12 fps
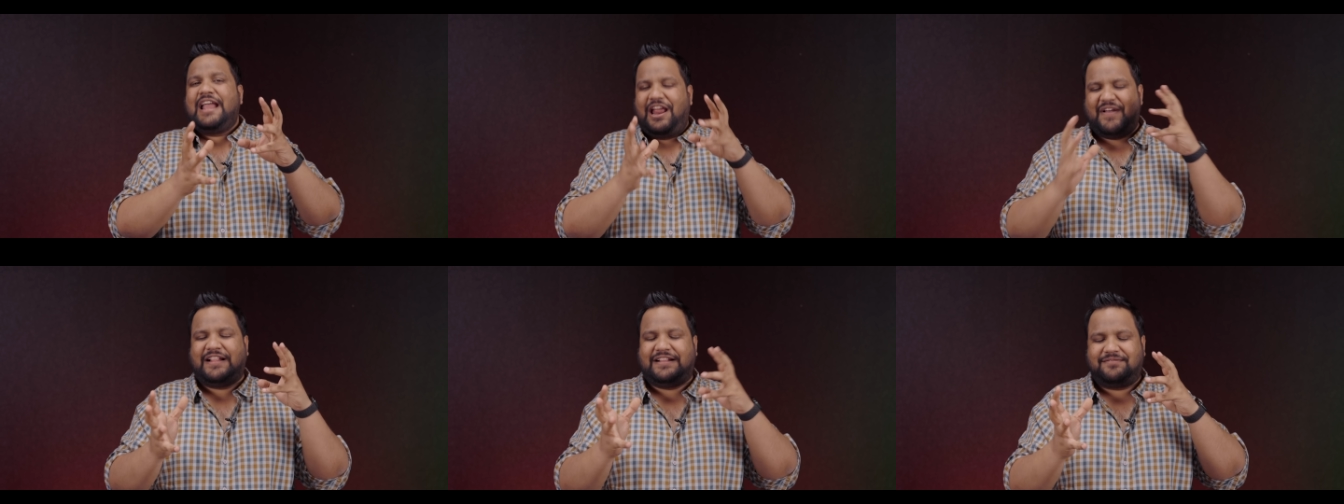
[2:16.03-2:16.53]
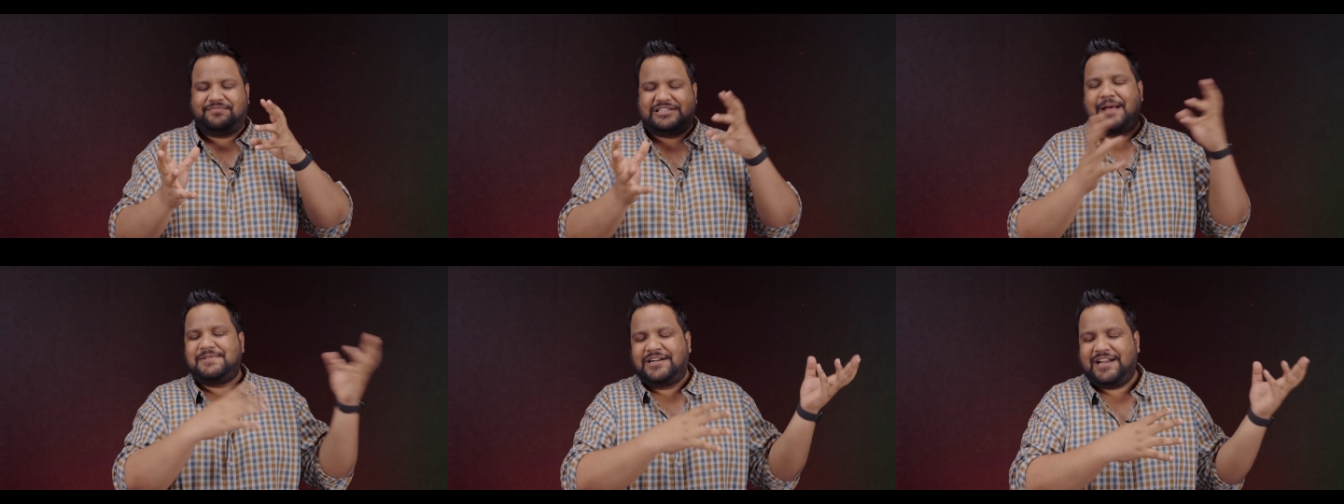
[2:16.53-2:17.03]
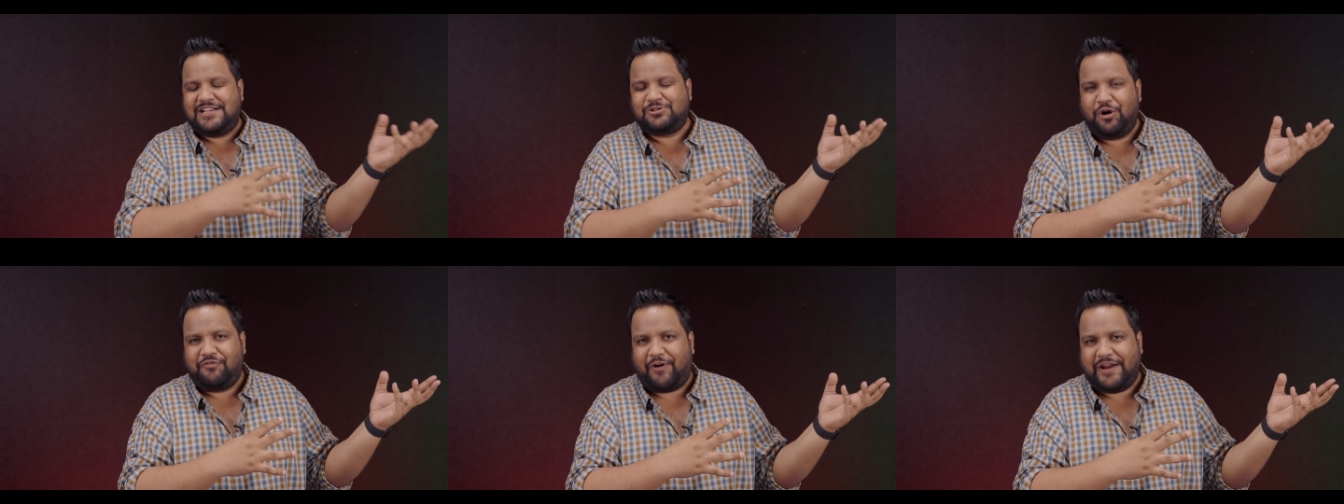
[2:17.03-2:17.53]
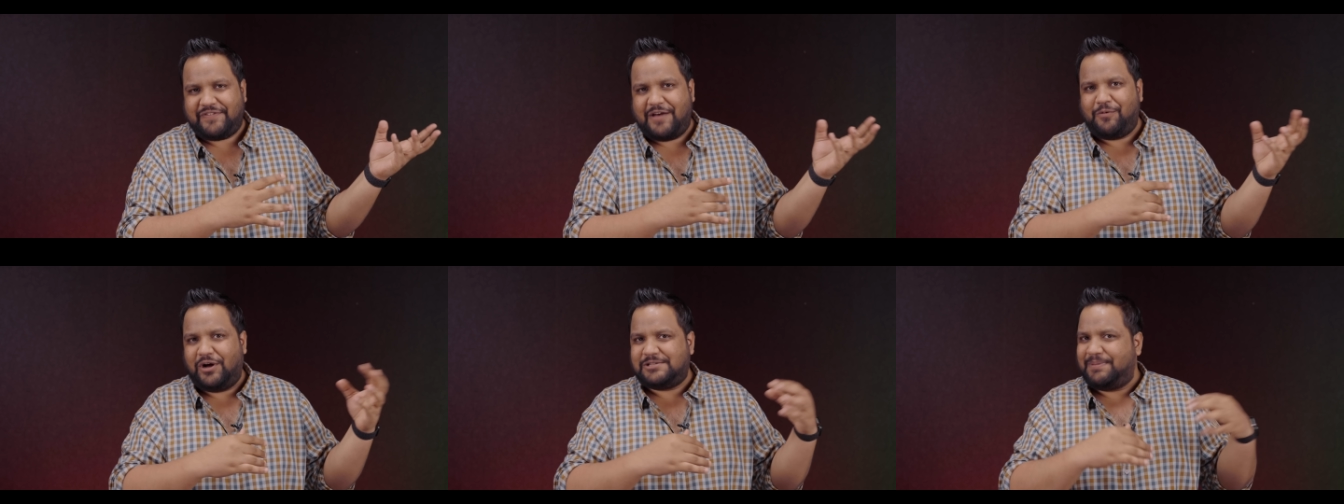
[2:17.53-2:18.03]
In fact, Samsung does go to
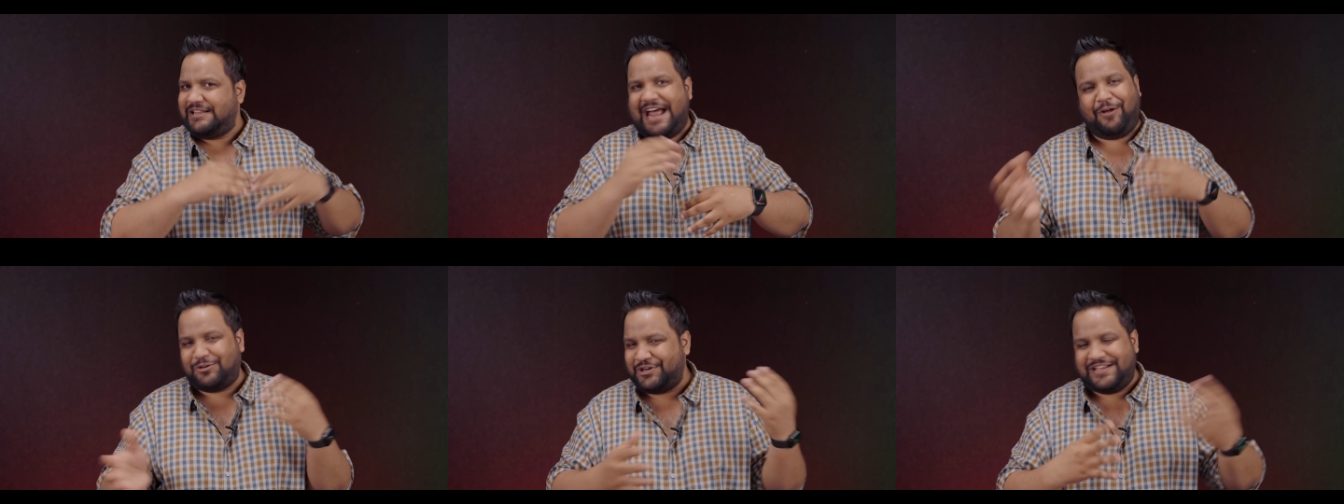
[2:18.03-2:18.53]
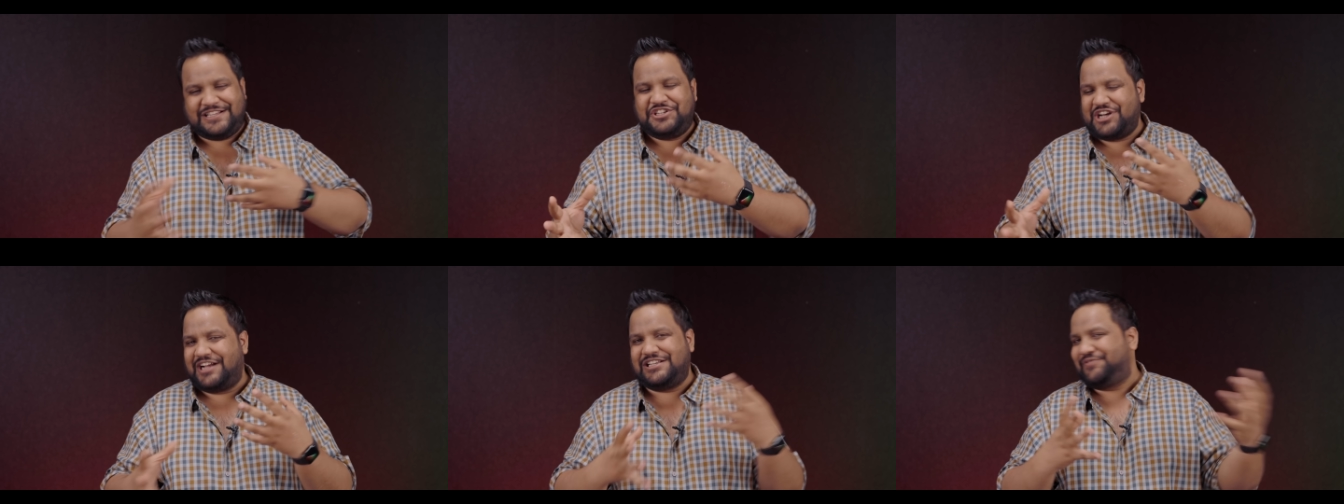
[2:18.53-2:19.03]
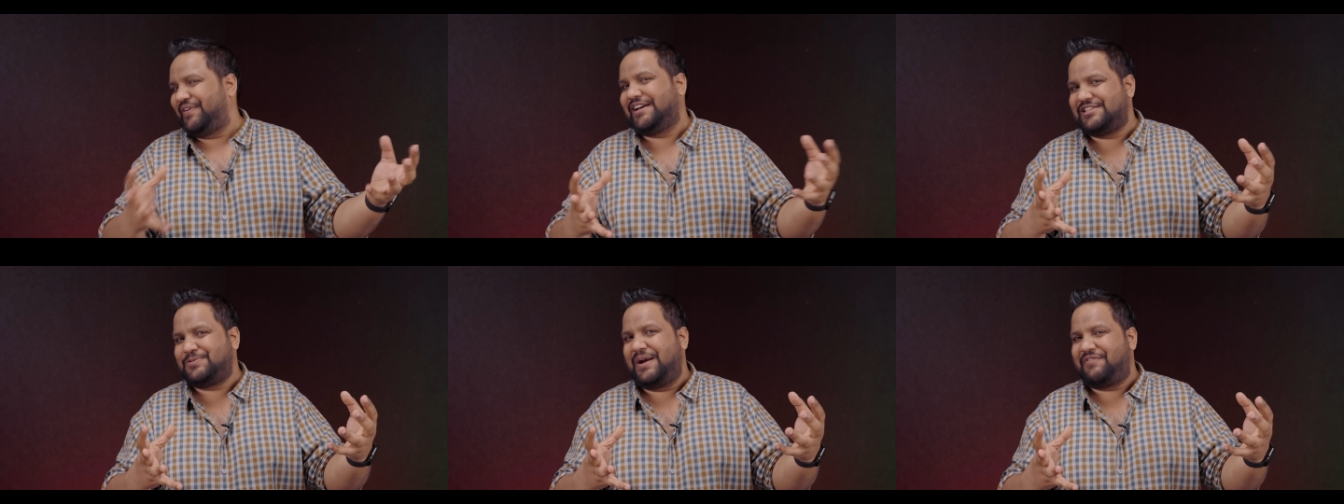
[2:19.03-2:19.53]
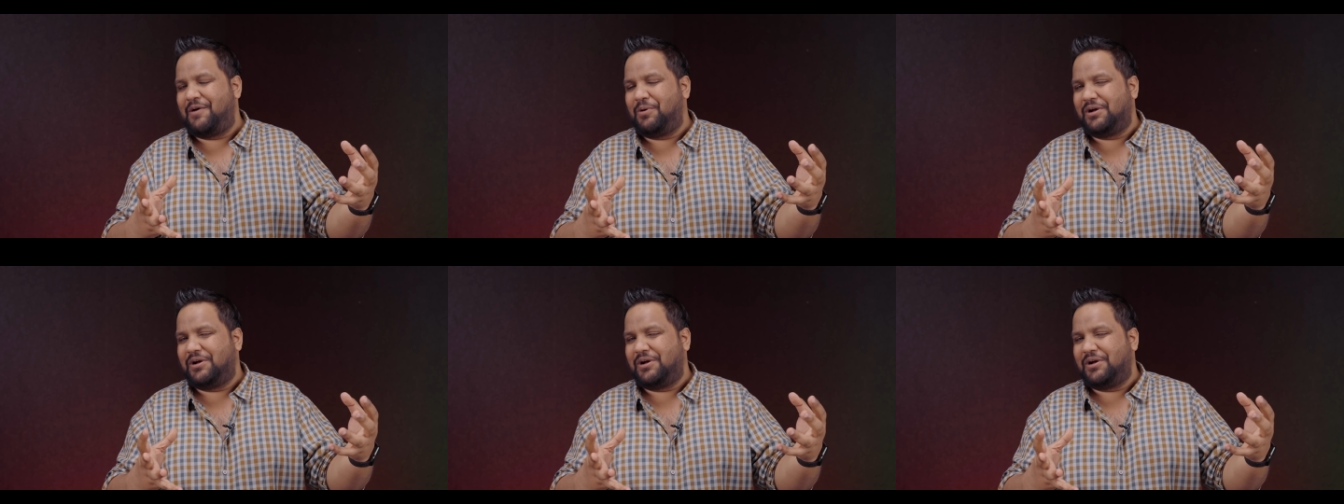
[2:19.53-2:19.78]
45 watts but that also doesn't charge as fast as 25